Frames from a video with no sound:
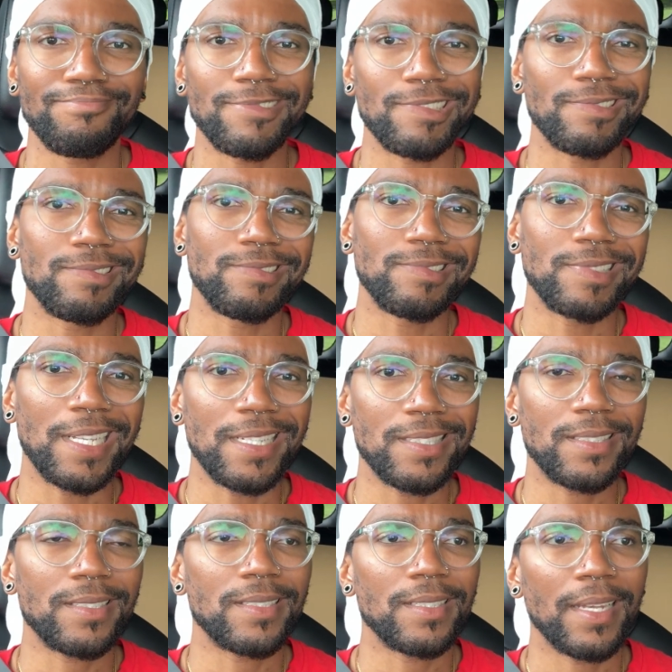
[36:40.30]
next
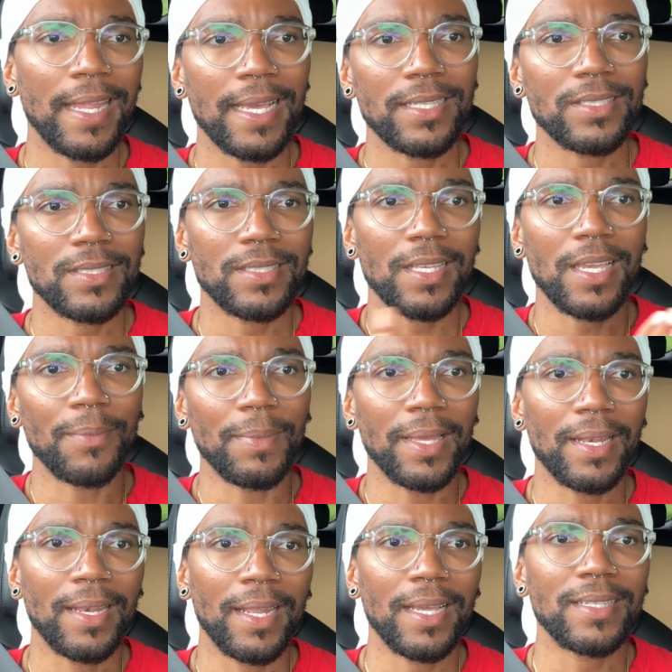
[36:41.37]
segment,
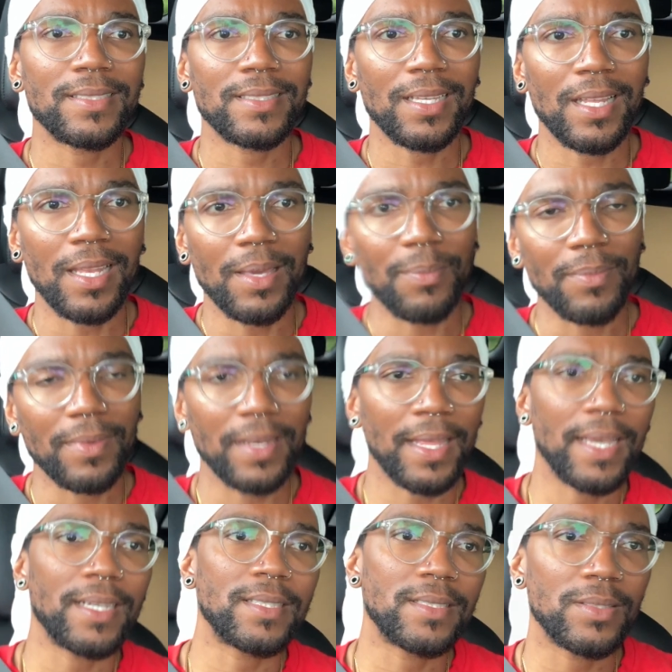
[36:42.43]
next clip, next
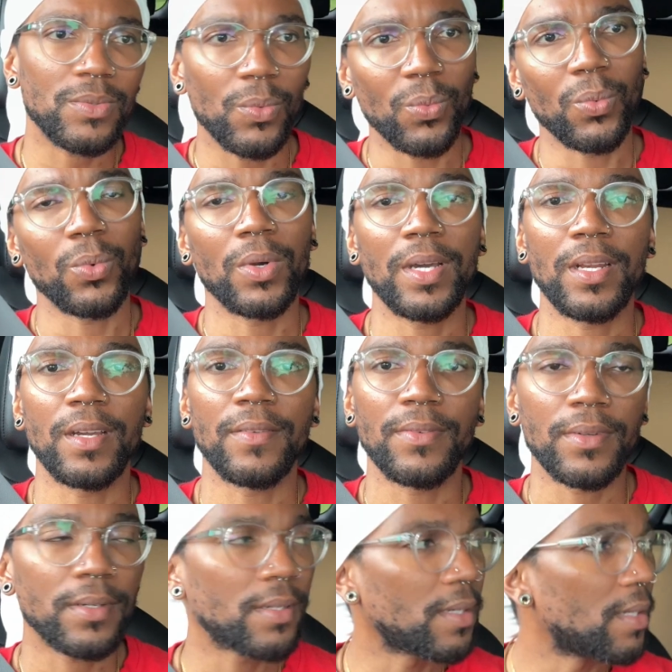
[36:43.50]
whatever.
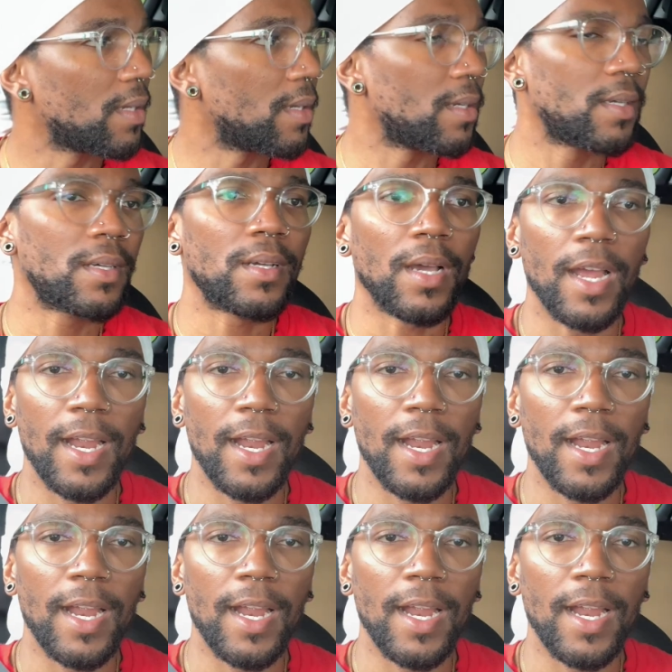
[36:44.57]
All right.